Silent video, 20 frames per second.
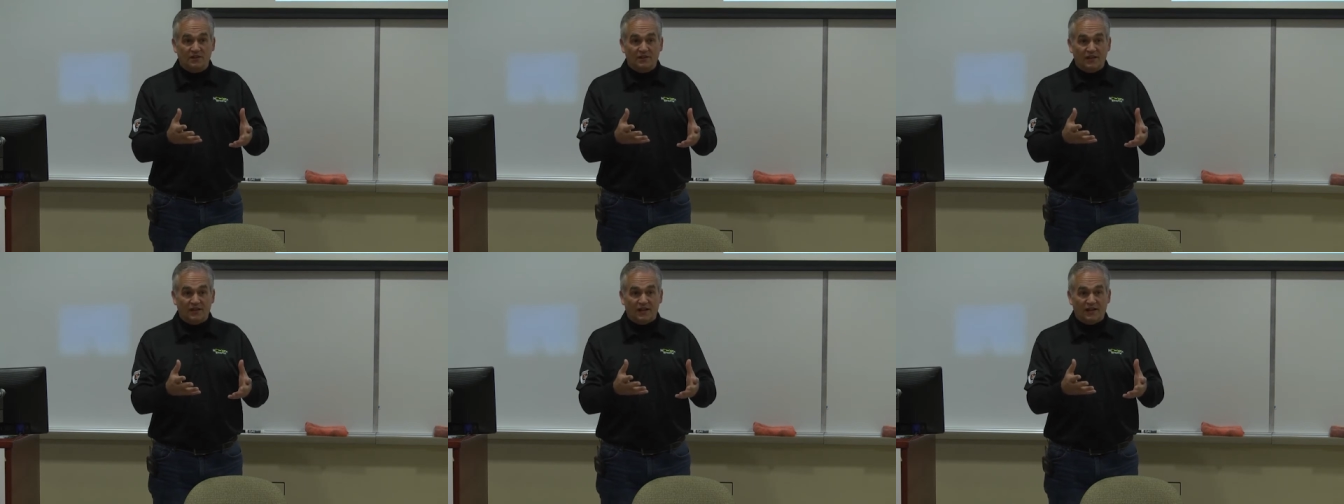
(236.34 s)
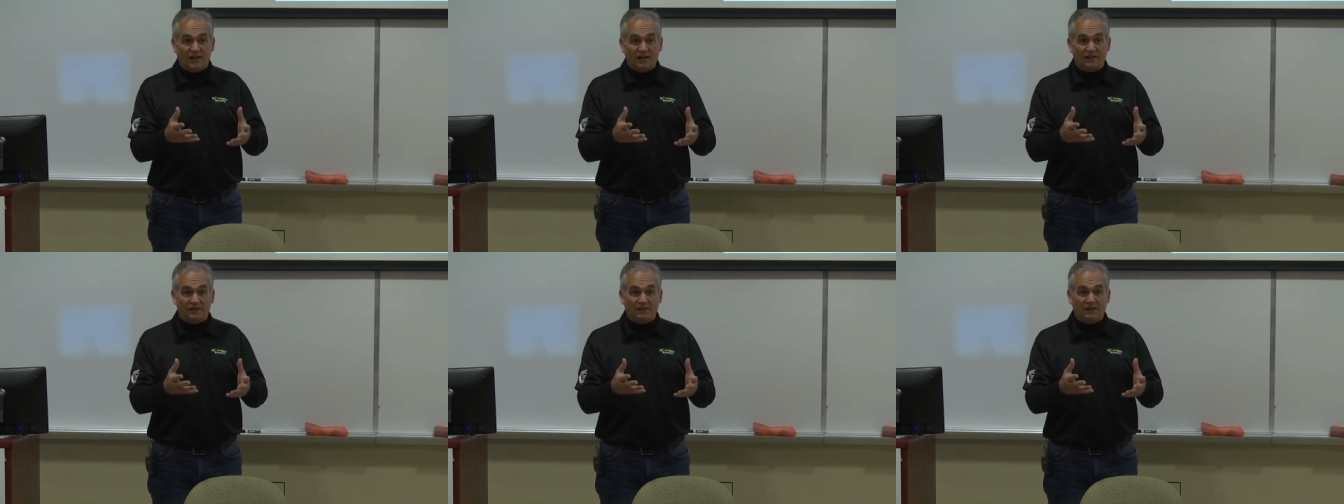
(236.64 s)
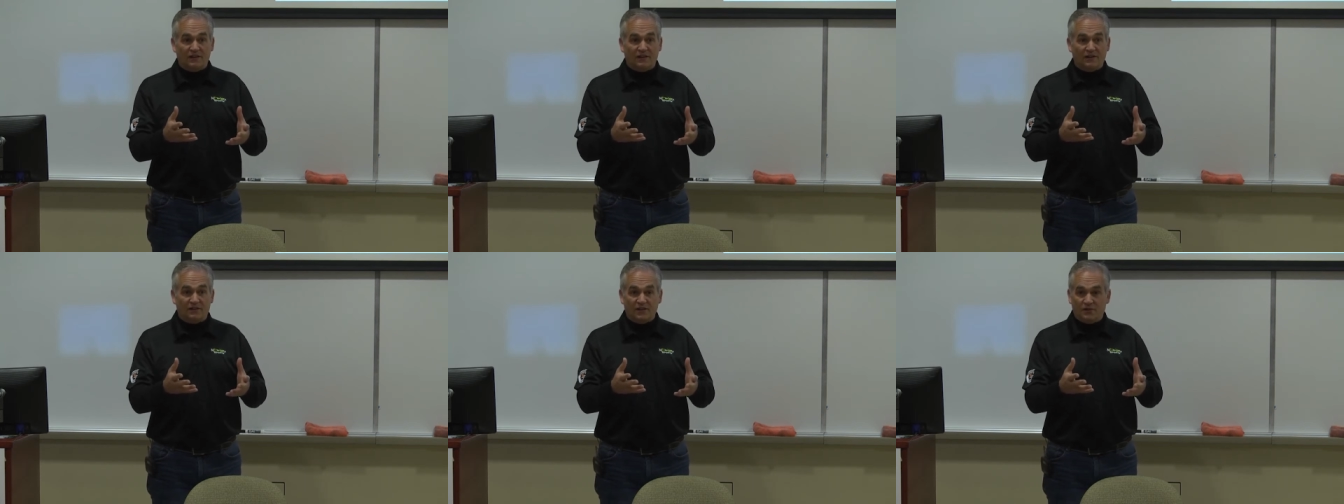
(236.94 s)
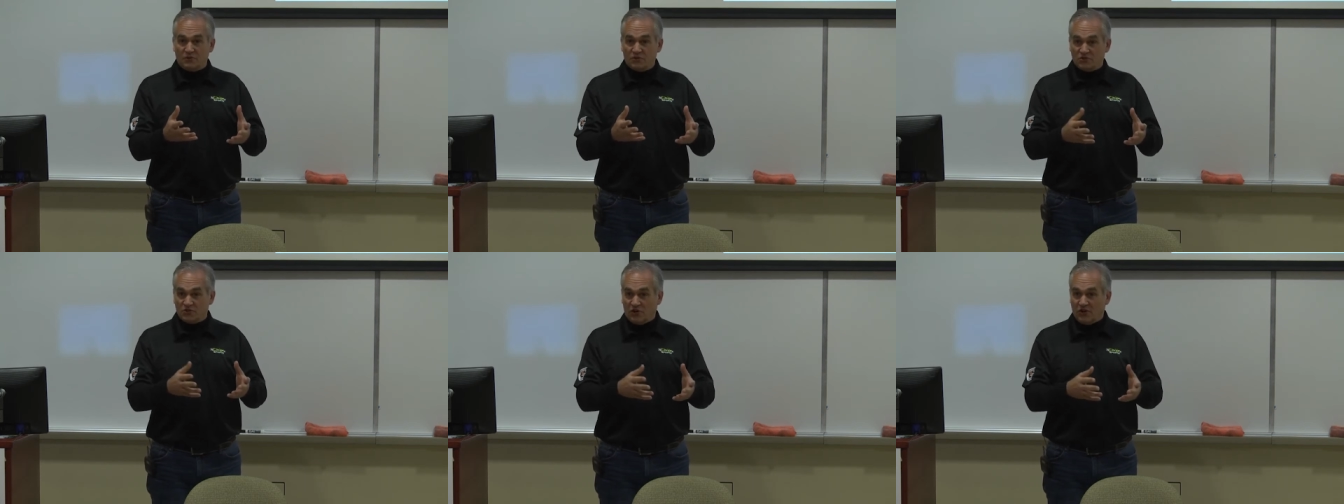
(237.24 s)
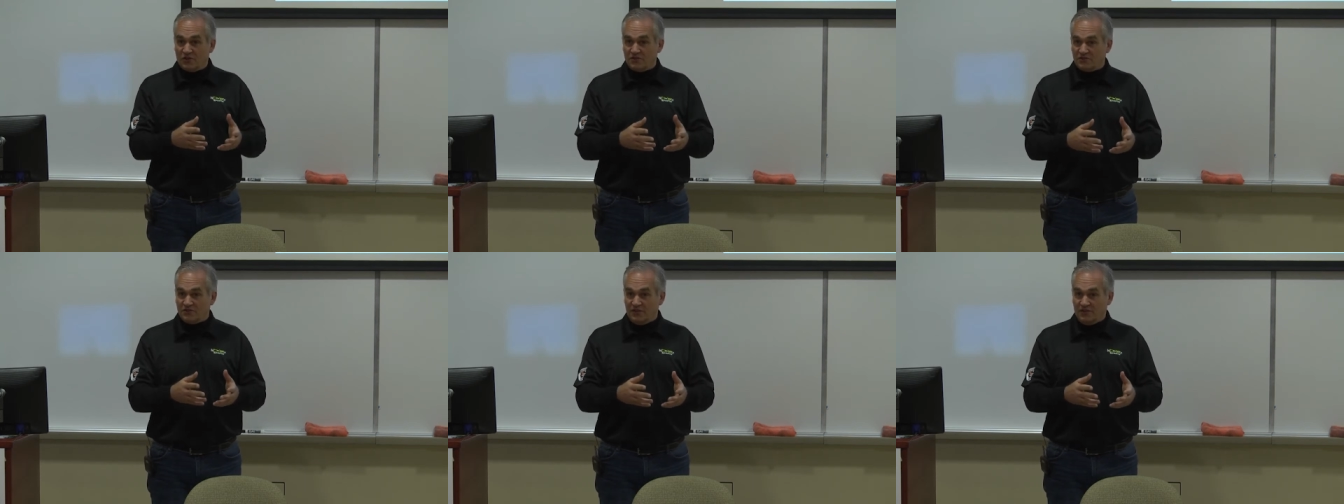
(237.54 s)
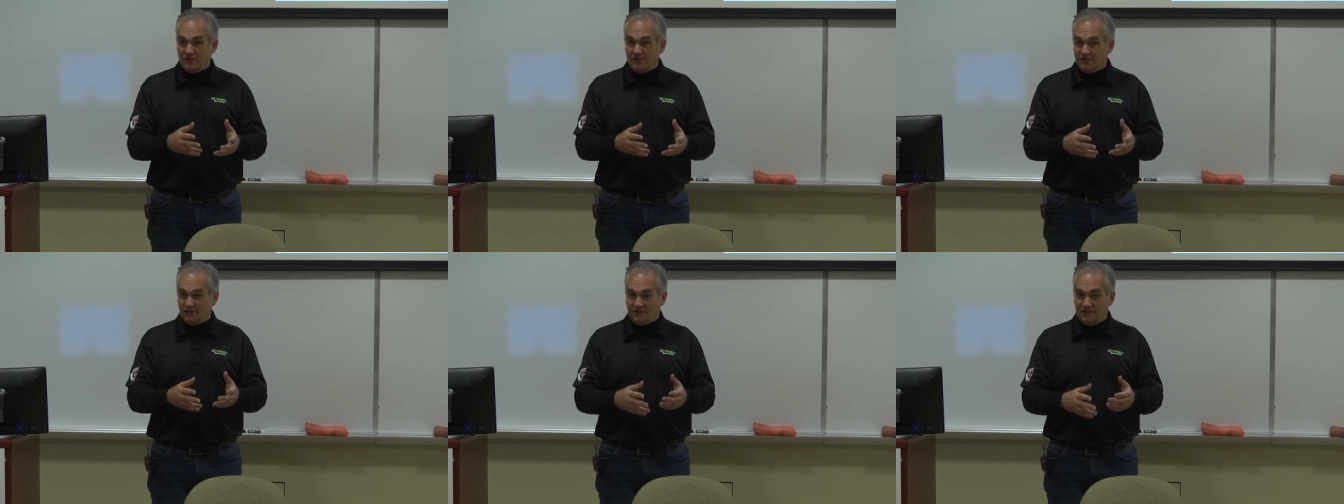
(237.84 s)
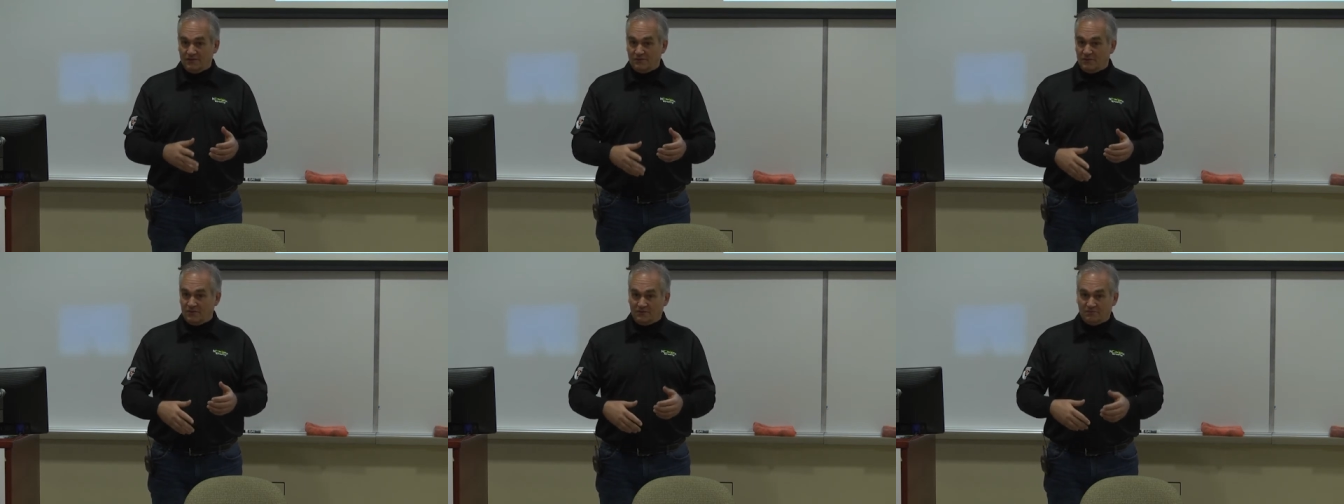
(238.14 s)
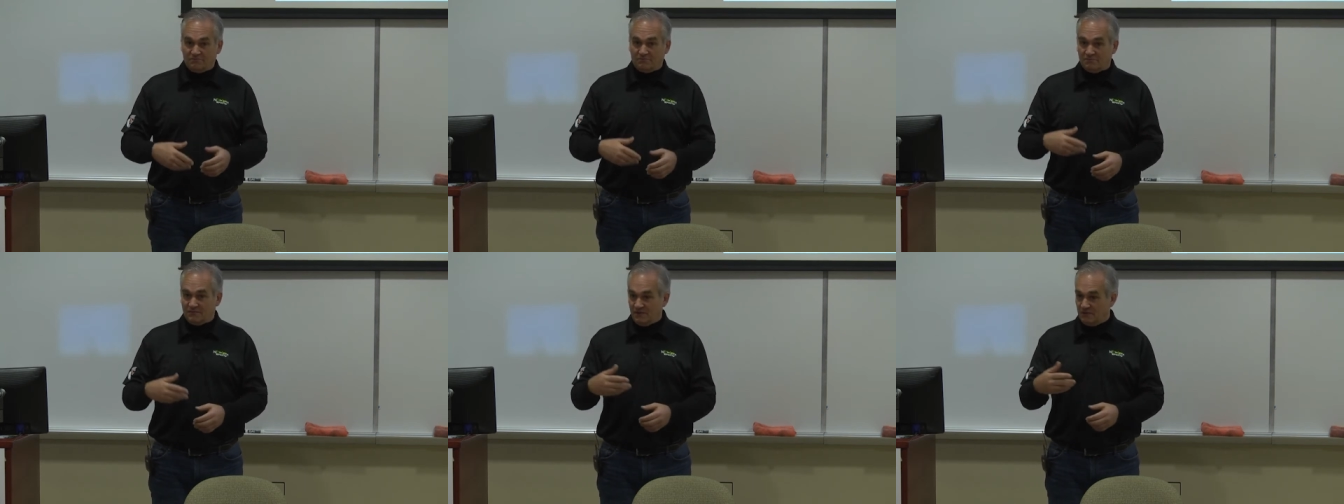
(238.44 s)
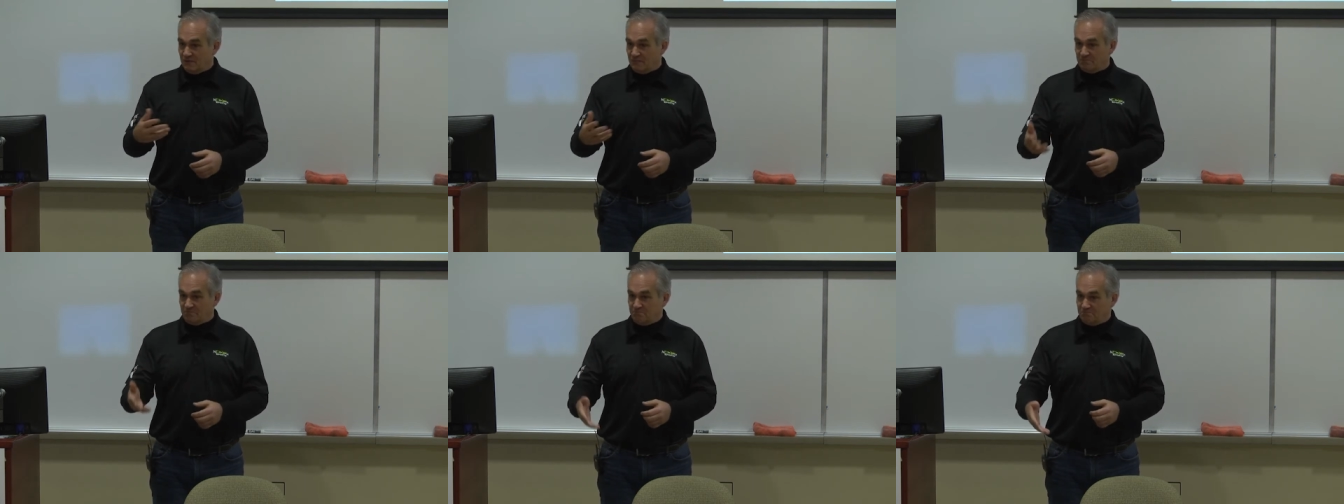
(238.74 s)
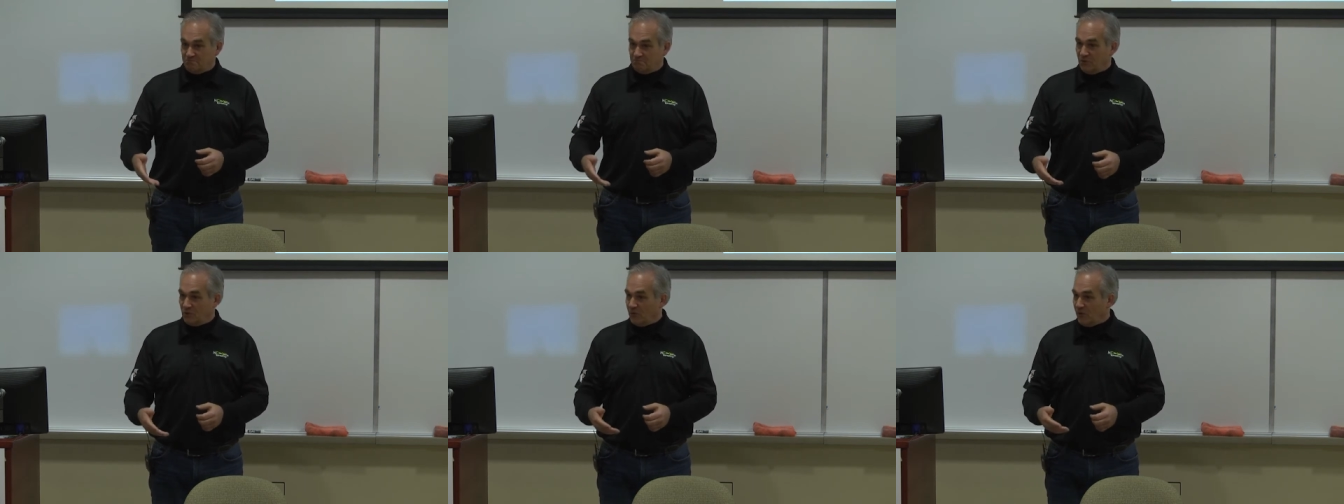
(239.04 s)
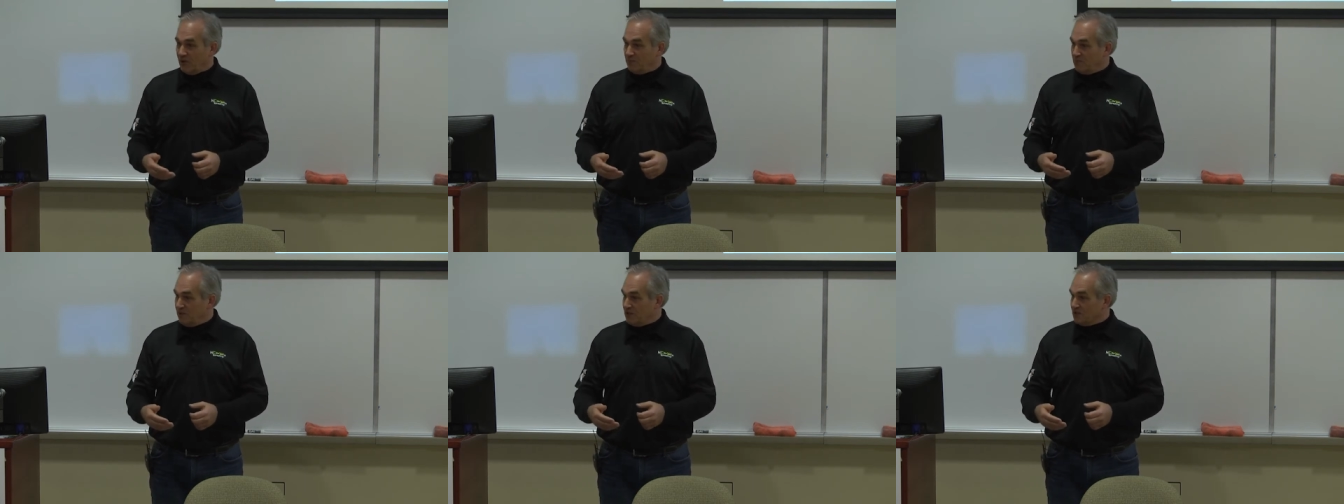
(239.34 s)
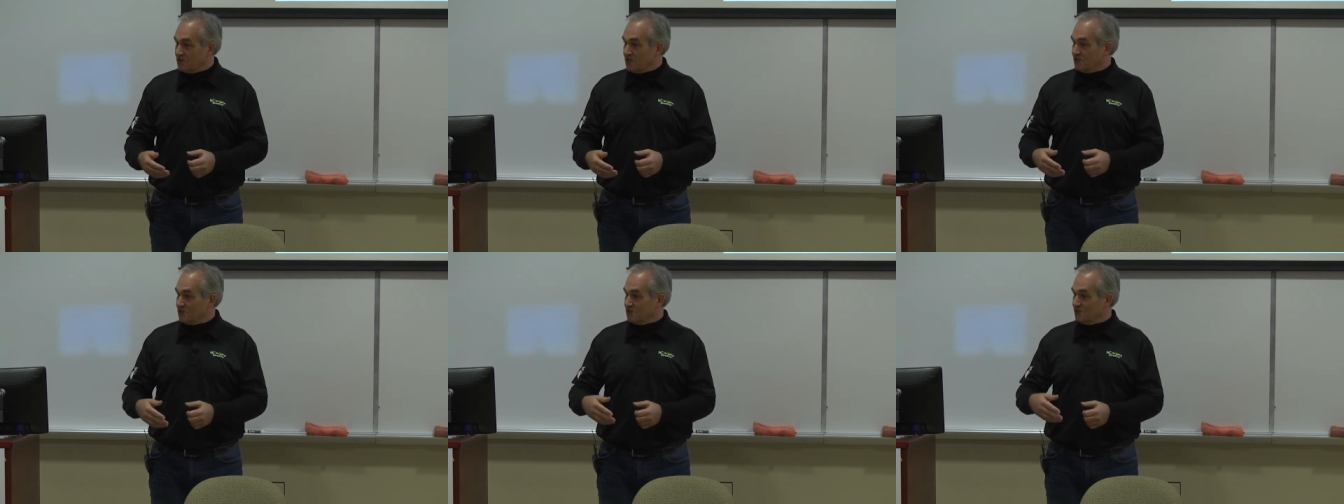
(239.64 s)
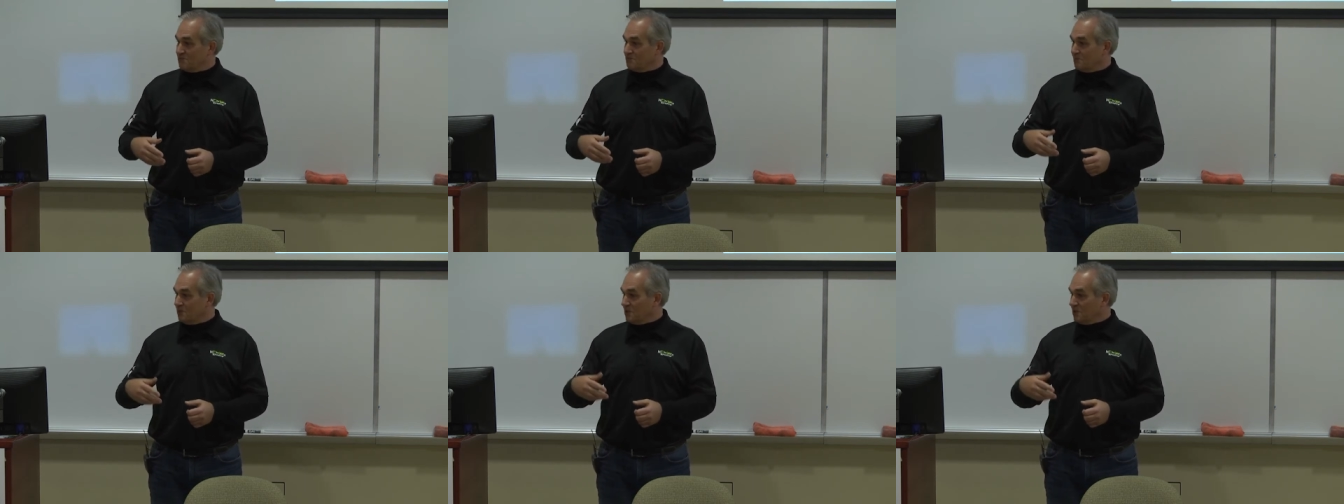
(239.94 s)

and uh, they were jars, you know, that they would, they would put away peaches and